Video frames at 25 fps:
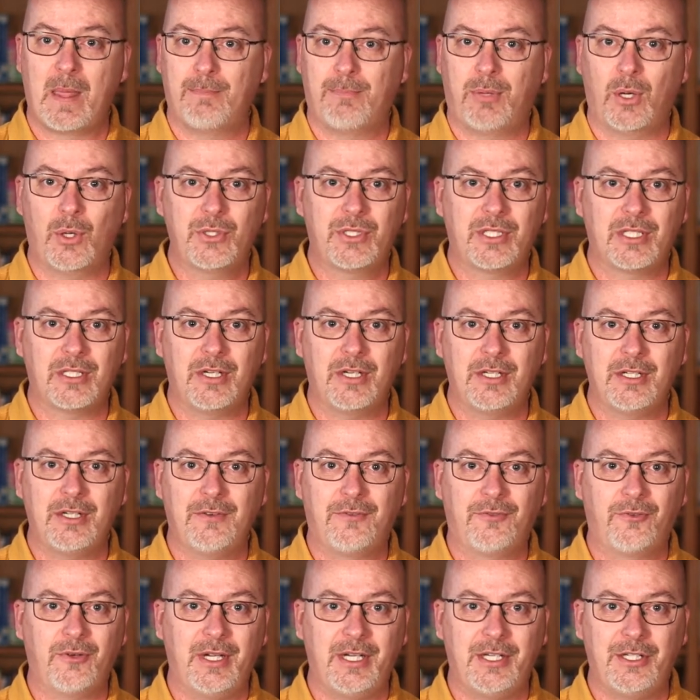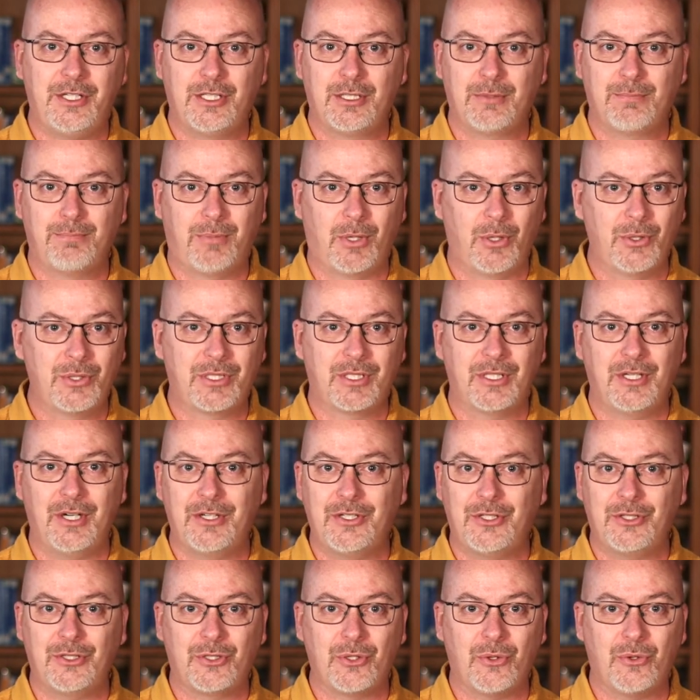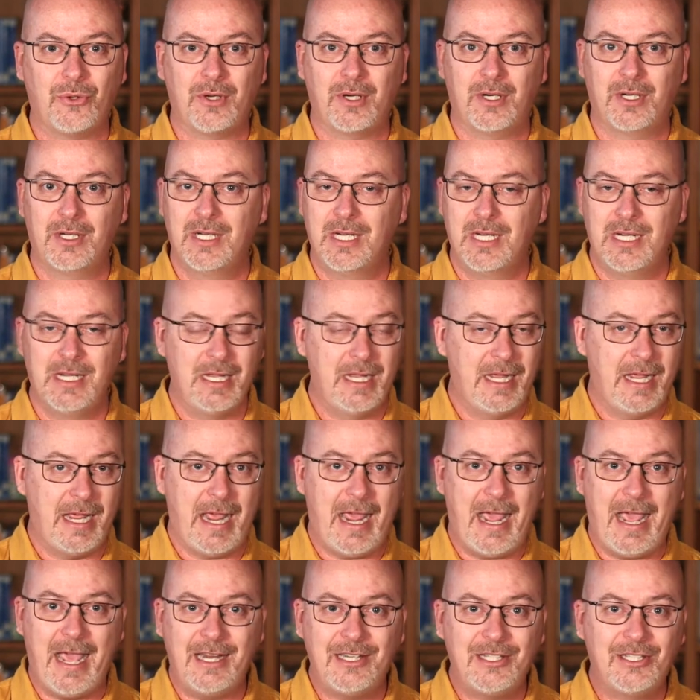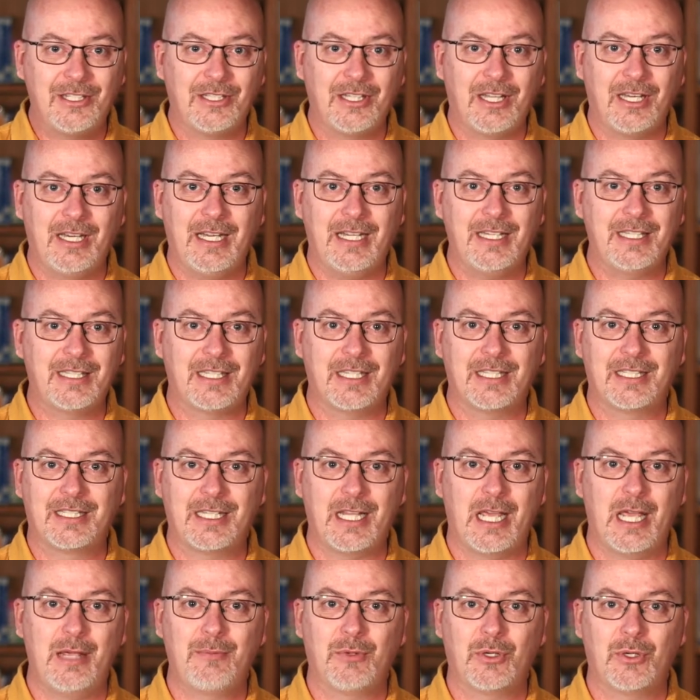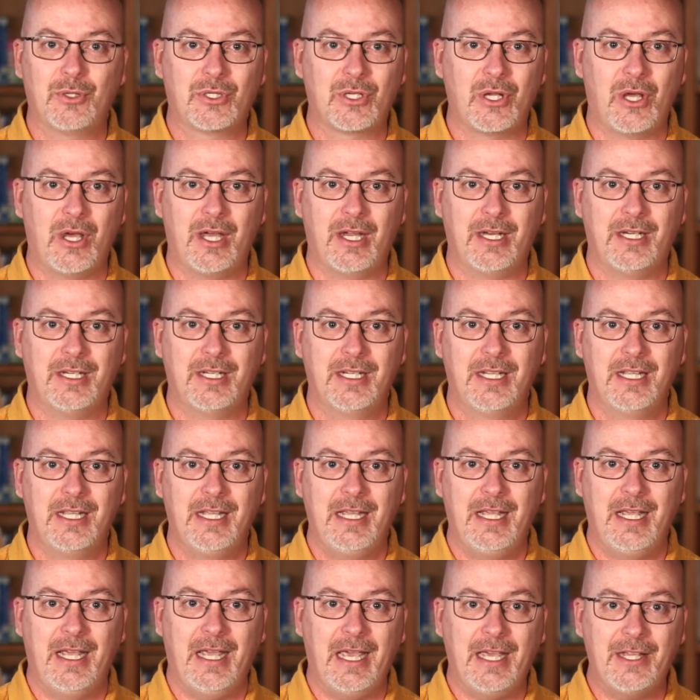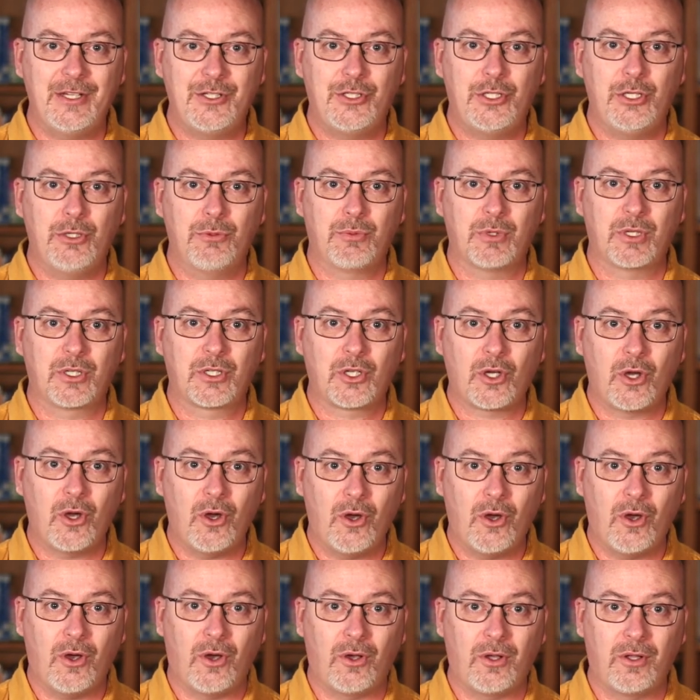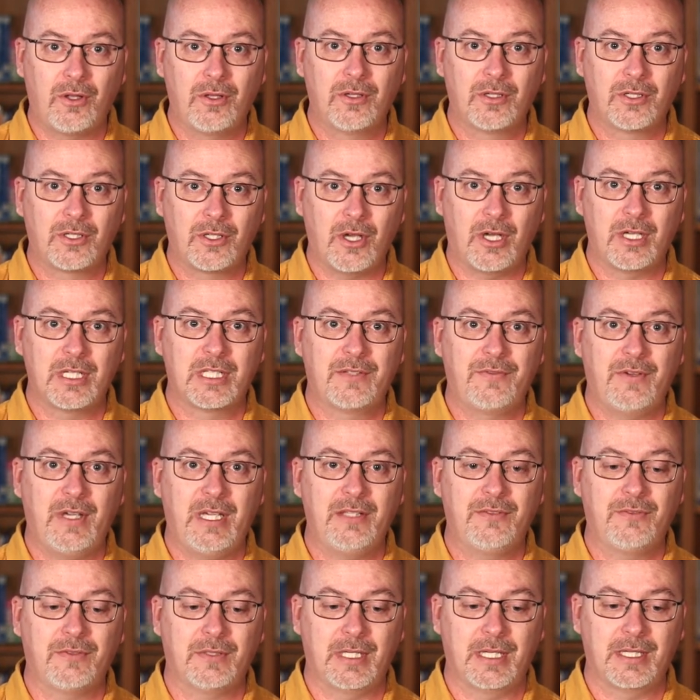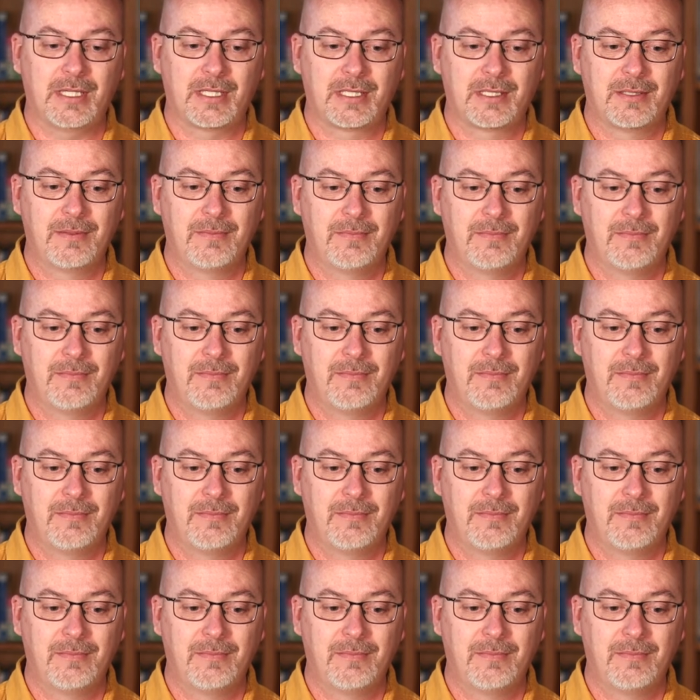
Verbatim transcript: Post it on your fridge, post it on your door. Add to the list as time goes on, as you recall God's faithfulness.